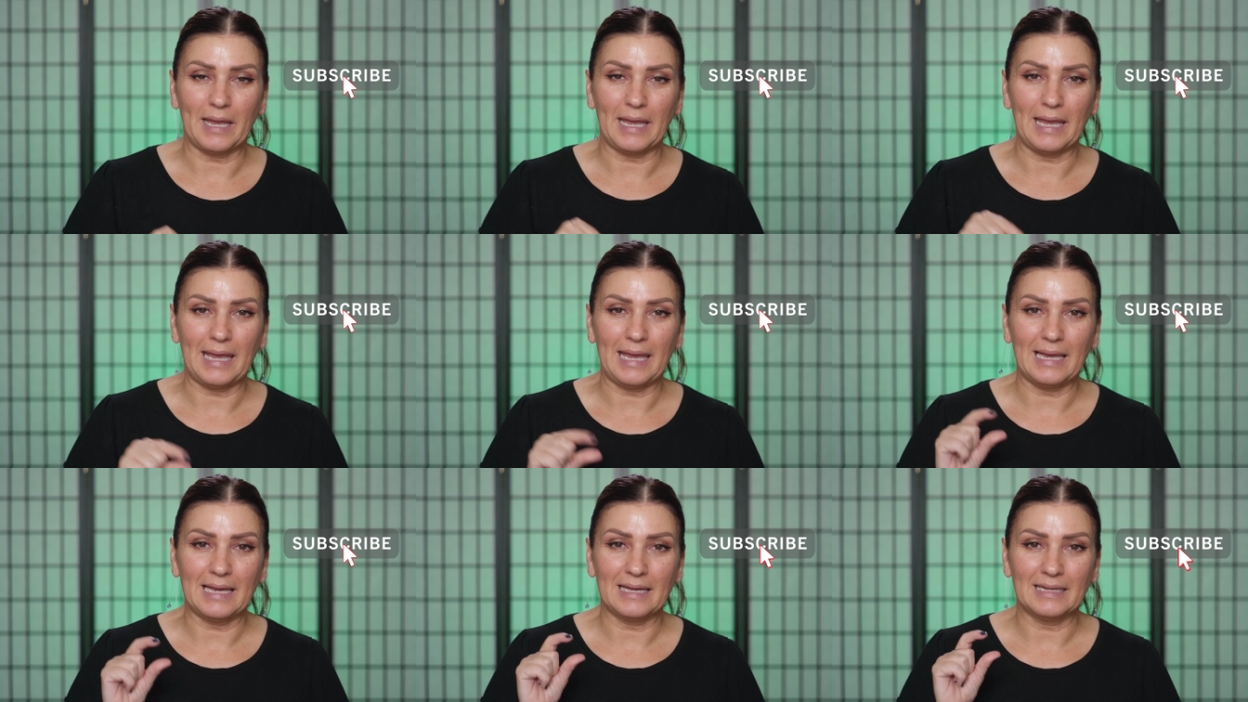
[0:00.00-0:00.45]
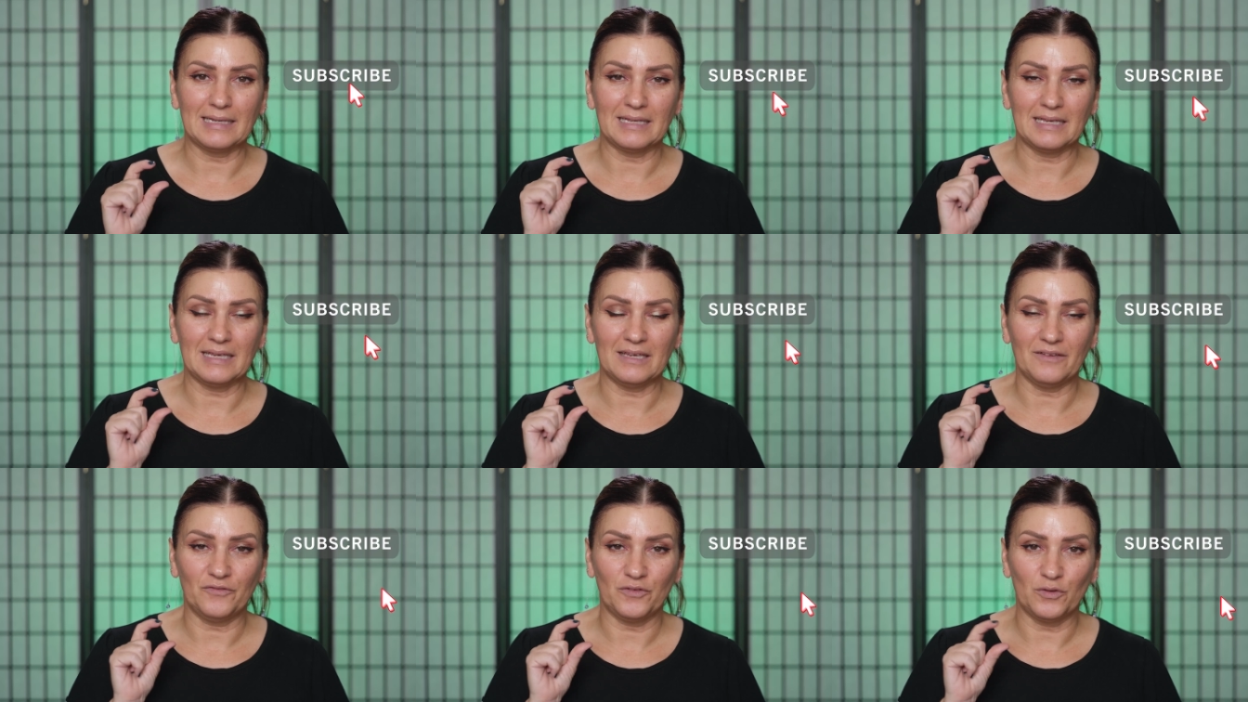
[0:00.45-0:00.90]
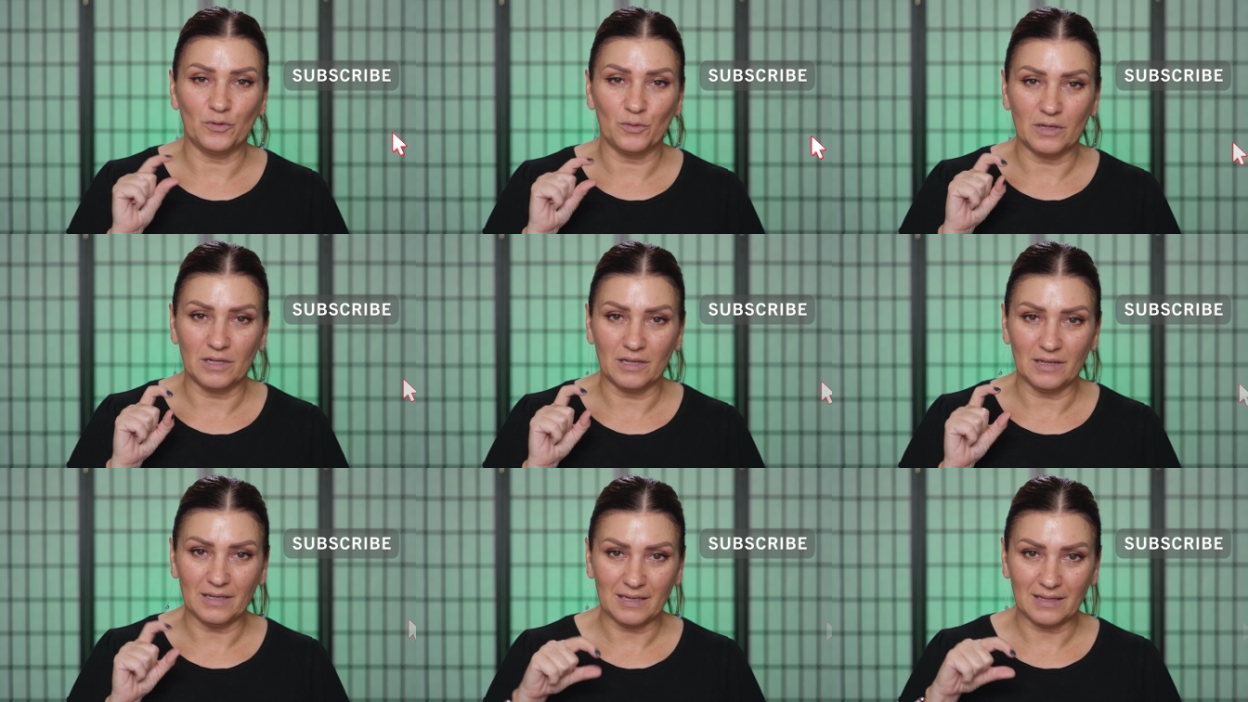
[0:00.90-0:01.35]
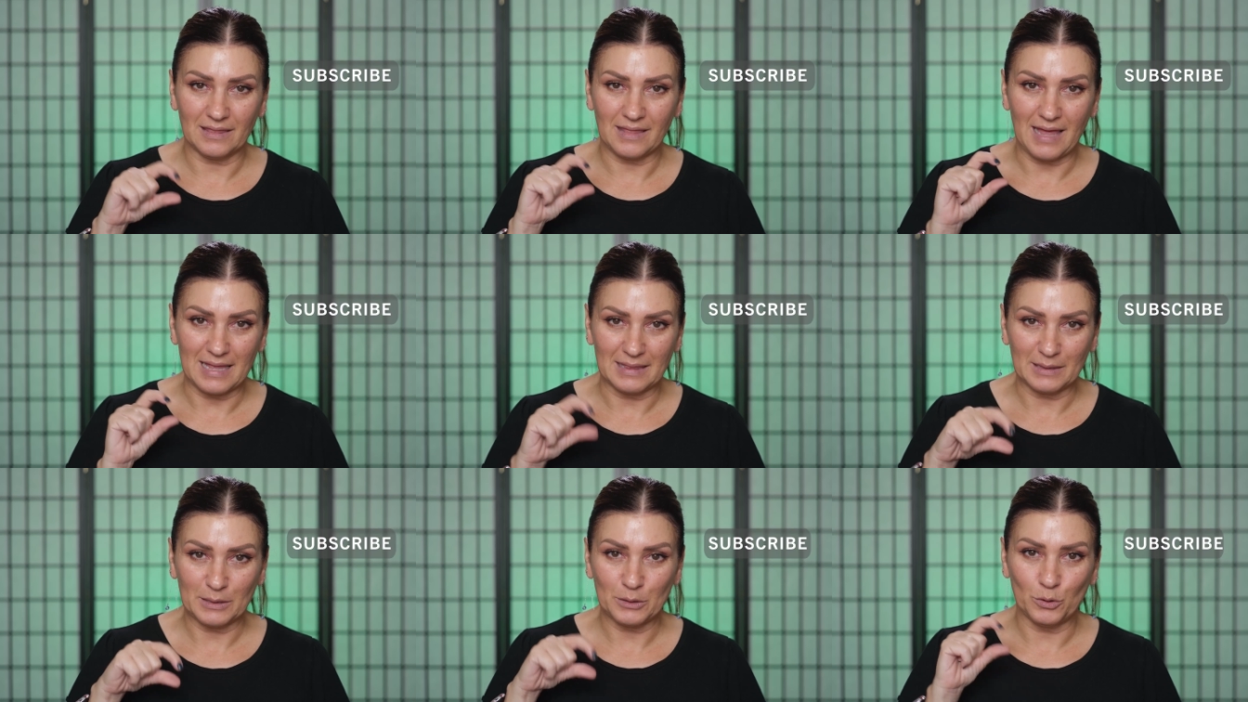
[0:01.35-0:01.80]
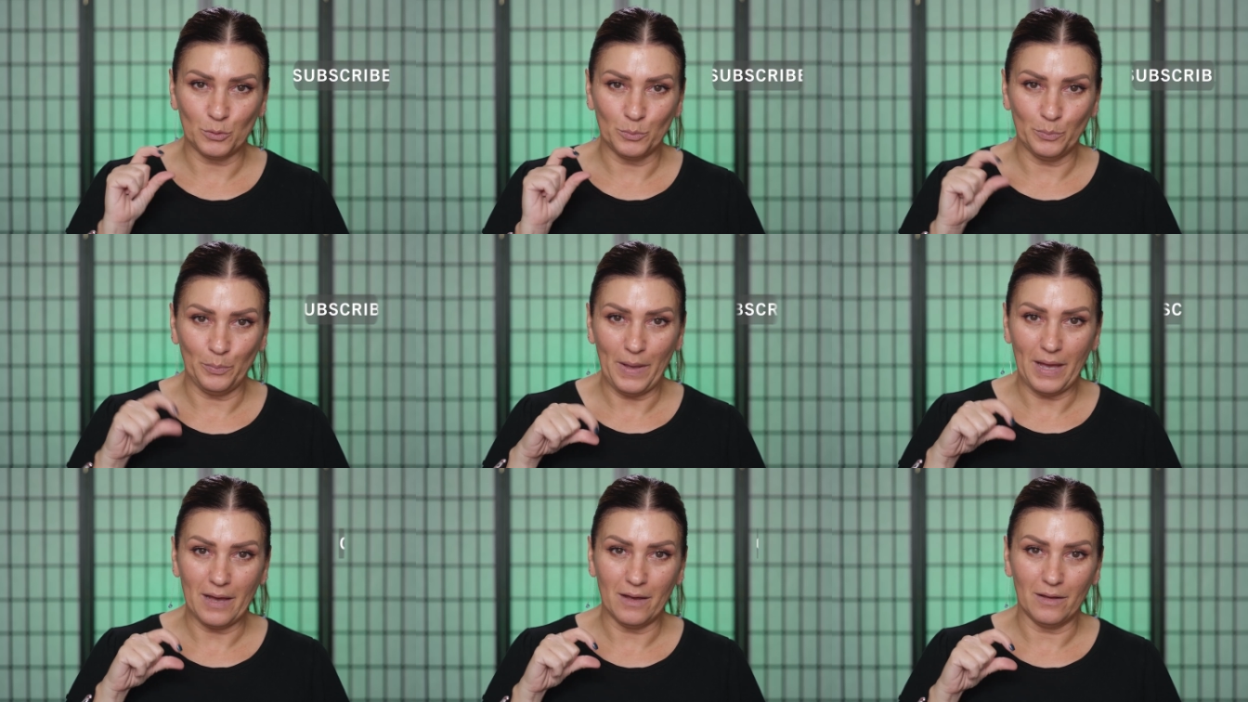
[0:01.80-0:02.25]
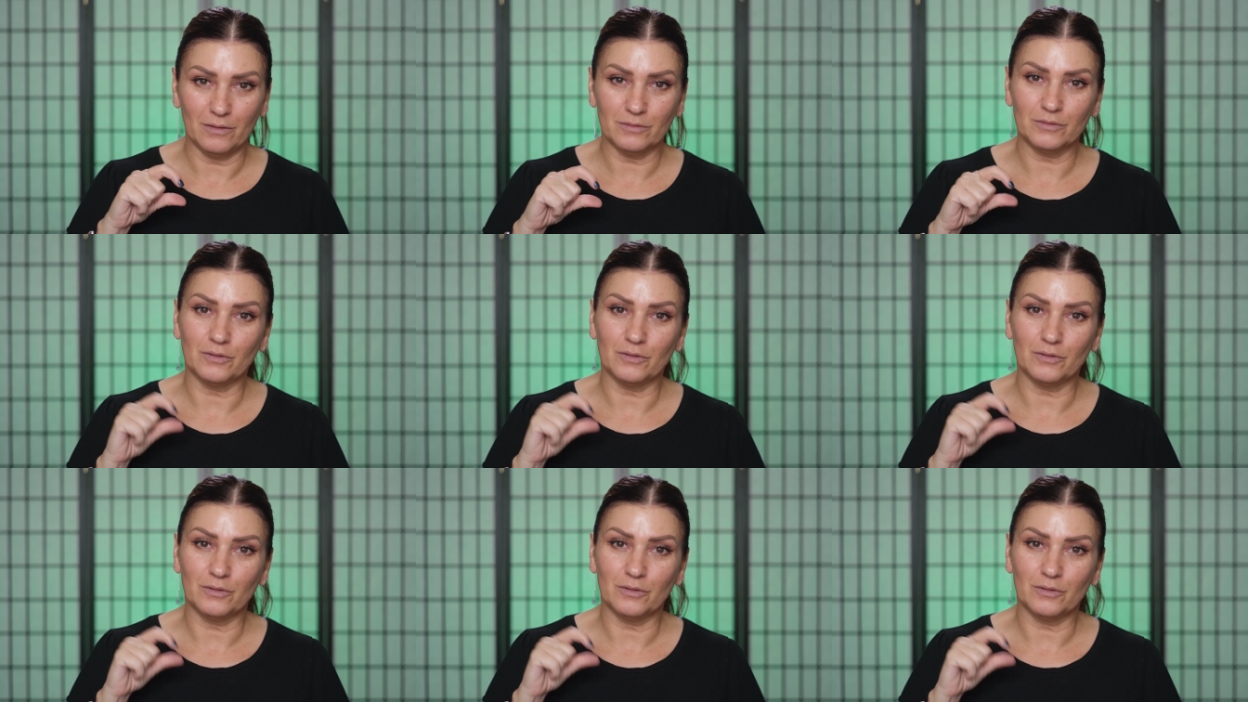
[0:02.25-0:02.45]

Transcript: and if you click that little bell,